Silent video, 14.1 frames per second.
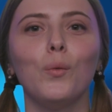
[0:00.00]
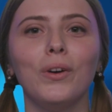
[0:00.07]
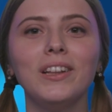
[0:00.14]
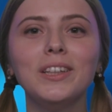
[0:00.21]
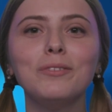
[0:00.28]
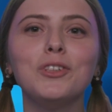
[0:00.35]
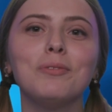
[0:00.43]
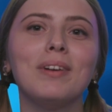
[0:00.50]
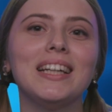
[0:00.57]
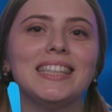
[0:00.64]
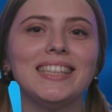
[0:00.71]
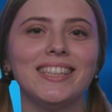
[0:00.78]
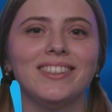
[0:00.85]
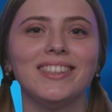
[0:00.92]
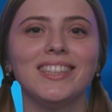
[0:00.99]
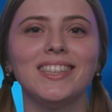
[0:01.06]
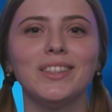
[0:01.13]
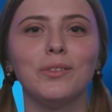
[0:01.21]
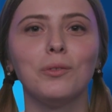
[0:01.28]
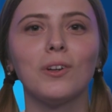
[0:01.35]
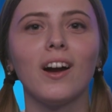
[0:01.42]
Welcome to my
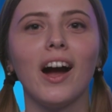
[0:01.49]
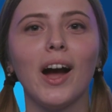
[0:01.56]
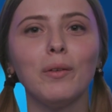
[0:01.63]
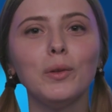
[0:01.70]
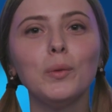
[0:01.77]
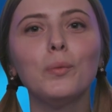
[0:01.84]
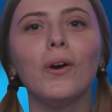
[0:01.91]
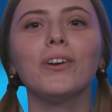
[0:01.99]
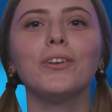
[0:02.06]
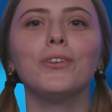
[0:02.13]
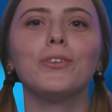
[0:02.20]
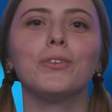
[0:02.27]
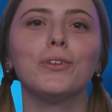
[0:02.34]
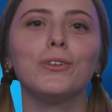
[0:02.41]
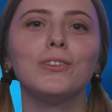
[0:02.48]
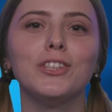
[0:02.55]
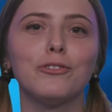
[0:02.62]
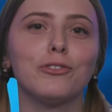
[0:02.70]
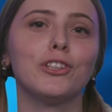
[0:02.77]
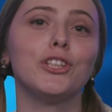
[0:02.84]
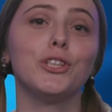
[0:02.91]
series where I will walk you through
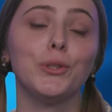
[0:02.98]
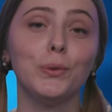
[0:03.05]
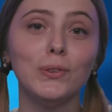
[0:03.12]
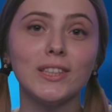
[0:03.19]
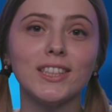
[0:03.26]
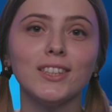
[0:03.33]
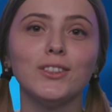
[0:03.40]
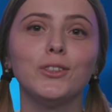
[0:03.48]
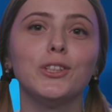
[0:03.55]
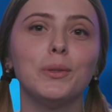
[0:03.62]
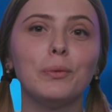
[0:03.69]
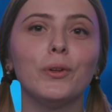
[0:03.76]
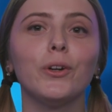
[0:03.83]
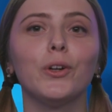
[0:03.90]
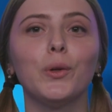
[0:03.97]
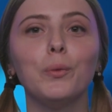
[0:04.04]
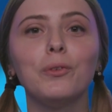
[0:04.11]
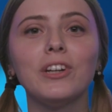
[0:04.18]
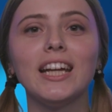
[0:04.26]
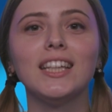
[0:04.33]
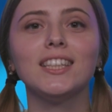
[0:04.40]
different tools to deploy
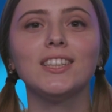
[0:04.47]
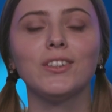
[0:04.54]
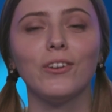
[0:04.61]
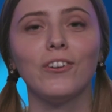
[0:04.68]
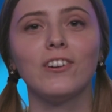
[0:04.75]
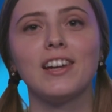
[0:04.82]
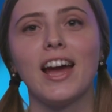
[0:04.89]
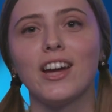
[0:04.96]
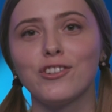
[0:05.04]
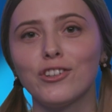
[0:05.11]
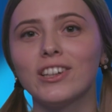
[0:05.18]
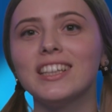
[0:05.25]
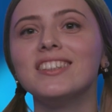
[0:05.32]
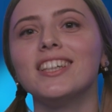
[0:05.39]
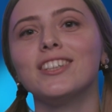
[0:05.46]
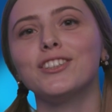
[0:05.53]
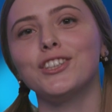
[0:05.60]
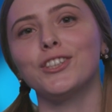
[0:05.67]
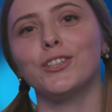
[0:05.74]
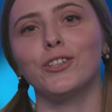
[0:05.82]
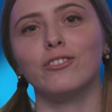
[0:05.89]
Kubernetes on Azure
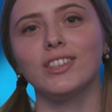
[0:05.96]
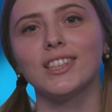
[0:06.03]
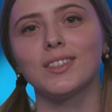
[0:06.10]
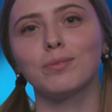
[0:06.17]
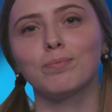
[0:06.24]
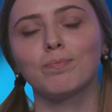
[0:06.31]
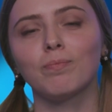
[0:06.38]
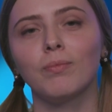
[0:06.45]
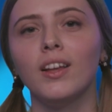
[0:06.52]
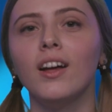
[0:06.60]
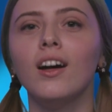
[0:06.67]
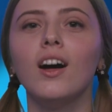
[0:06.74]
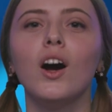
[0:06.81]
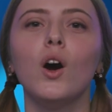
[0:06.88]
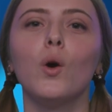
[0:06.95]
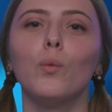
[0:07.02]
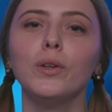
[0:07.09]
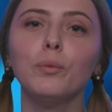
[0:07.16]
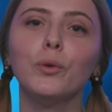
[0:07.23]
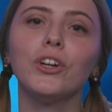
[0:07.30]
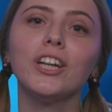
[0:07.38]
Container Service.
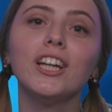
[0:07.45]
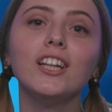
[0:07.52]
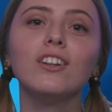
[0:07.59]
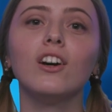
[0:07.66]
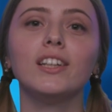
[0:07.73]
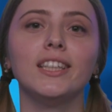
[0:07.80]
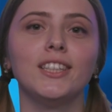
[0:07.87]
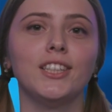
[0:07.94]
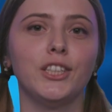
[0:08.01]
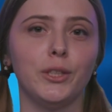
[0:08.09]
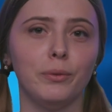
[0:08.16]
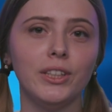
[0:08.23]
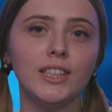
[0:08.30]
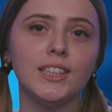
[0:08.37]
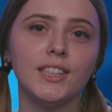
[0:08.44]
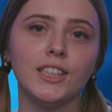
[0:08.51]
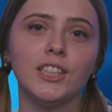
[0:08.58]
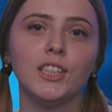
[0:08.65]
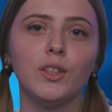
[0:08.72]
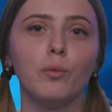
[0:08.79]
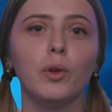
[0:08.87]
When working on a distributed
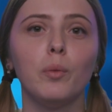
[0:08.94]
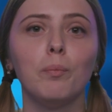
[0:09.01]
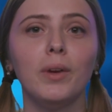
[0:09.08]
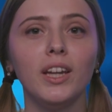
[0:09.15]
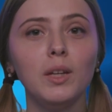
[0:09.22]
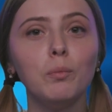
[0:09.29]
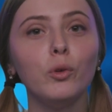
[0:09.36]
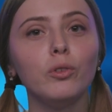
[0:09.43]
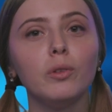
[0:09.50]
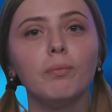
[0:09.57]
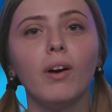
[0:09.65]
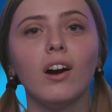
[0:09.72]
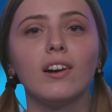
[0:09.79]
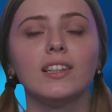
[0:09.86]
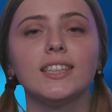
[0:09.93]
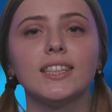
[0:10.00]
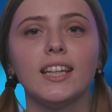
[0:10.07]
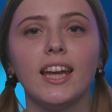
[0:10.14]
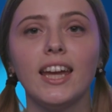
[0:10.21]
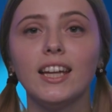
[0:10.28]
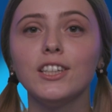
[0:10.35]
system with many moving
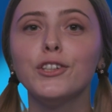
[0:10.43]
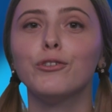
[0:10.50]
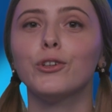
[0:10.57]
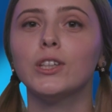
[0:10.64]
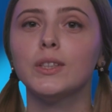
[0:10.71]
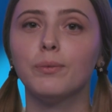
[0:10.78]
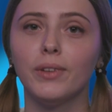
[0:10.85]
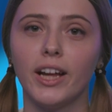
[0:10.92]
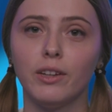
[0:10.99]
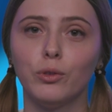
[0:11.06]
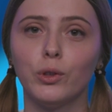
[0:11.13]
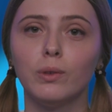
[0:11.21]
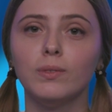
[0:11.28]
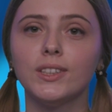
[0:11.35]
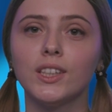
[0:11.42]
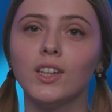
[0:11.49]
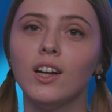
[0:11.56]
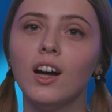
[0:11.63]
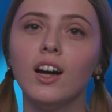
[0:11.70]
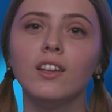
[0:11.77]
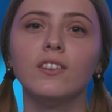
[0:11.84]
parts and diverse platforms,
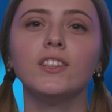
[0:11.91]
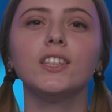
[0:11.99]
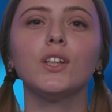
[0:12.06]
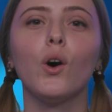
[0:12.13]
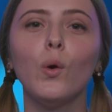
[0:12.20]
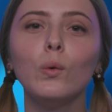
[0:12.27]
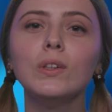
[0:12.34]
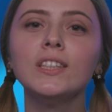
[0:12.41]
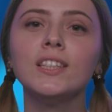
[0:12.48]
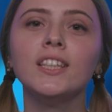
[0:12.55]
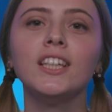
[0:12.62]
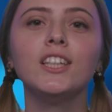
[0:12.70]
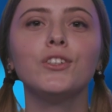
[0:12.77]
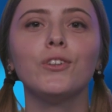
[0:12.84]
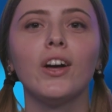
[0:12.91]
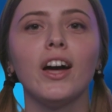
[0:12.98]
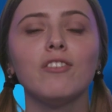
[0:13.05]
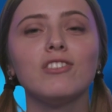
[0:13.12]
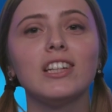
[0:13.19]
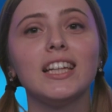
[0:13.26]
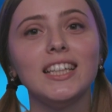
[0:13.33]
there is always need to
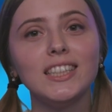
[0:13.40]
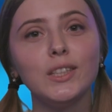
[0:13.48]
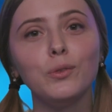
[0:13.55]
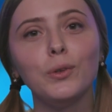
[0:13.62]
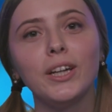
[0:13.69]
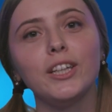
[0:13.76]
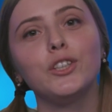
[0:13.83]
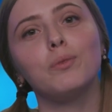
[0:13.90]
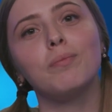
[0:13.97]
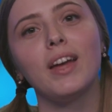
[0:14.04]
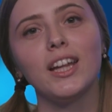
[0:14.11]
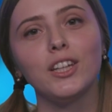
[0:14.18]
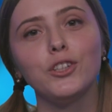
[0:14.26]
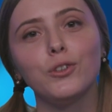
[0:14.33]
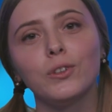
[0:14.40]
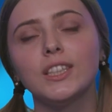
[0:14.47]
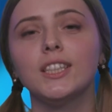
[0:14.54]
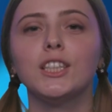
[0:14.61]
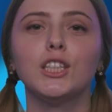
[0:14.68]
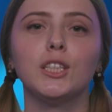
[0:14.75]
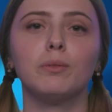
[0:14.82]
have an easy way to manage your
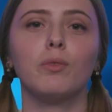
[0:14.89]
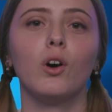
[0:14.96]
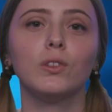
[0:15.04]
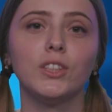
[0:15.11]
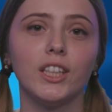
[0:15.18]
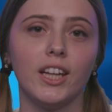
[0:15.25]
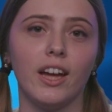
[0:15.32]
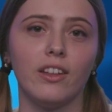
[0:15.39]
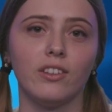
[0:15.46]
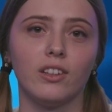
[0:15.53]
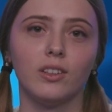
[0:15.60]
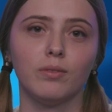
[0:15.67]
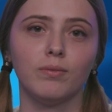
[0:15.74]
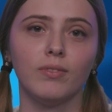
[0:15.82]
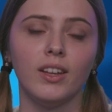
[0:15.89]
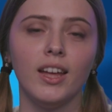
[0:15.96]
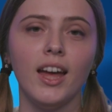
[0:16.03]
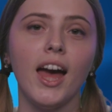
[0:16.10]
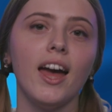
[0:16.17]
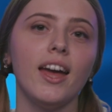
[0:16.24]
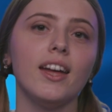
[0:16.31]
system altogether.
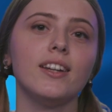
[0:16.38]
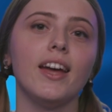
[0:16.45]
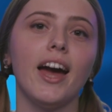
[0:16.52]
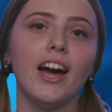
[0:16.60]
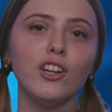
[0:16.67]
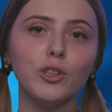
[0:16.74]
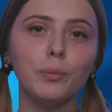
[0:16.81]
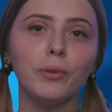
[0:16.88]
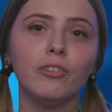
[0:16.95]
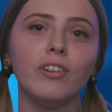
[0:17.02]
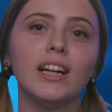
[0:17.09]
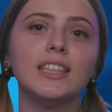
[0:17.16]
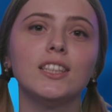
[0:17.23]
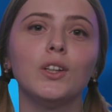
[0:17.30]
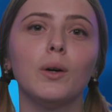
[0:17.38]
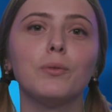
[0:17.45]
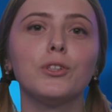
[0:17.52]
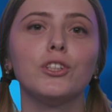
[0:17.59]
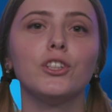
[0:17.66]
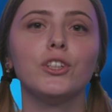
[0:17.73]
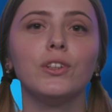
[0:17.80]
And Azure provides an
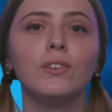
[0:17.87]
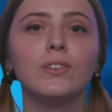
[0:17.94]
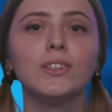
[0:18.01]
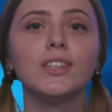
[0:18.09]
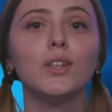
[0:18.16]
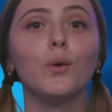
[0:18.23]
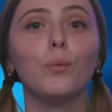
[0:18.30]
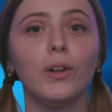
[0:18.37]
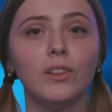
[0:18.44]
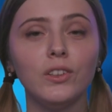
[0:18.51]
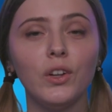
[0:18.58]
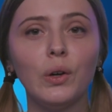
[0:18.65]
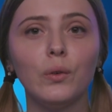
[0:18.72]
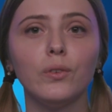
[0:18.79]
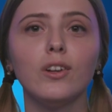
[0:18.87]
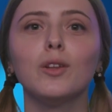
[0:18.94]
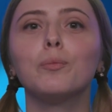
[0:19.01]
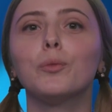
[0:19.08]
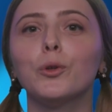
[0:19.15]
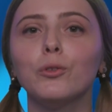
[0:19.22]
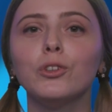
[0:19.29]
option to use well-known
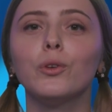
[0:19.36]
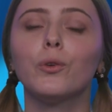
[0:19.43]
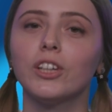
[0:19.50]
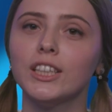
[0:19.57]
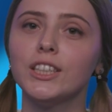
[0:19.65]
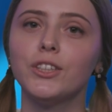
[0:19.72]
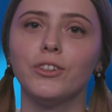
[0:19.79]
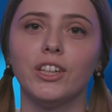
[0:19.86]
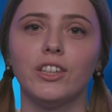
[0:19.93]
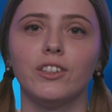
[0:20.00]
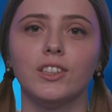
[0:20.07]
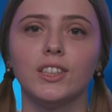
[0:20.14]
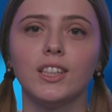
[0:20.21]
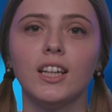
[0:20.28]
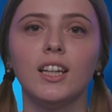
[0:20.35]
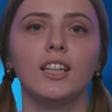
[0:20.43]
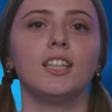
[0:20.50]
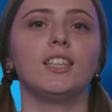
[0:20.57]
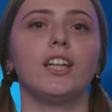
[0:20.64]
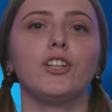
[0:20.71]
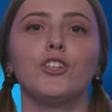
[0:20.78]
and proven orchestrators
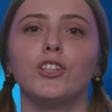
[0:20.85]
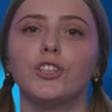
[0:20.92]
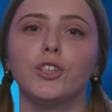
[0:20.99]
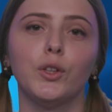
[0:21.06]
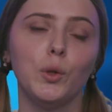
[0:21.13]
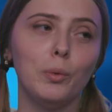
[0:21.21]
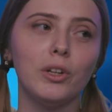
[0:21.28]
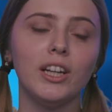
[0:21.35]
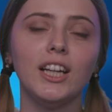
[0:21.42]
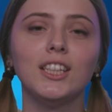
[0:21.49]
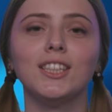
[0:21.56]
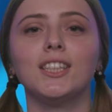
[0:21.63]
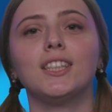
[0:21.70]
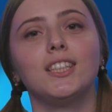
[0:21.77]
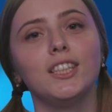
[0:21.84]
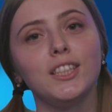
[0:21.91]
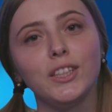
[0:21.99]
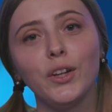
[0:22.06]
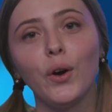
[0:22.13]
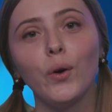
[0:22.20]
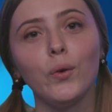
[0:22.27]
such as Kubernetes,
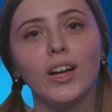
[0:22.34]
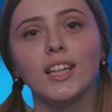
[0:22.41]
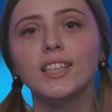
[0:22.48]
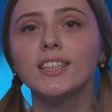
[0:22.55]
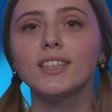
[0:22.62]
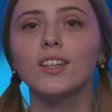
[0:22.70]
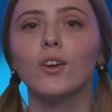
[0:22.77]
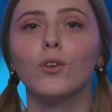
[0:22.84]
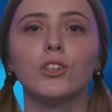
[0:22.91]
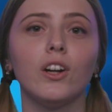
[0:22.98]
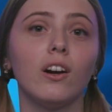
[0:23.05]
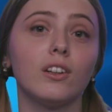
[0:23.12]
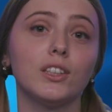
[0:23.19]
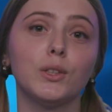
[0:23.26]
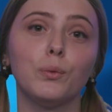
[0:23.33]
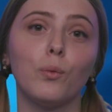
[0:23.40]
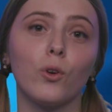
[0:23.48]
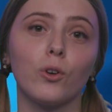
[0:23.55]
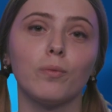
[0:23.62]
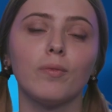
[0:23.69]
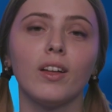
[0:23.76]
DCOS, or Docker
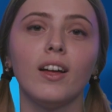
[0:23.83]
Swarm.